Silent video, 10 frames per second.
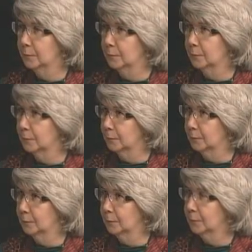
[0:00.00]
Thanks for
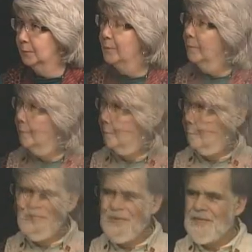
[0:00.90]
being on. We're
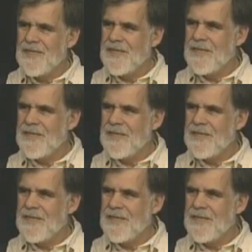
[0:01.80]
talking about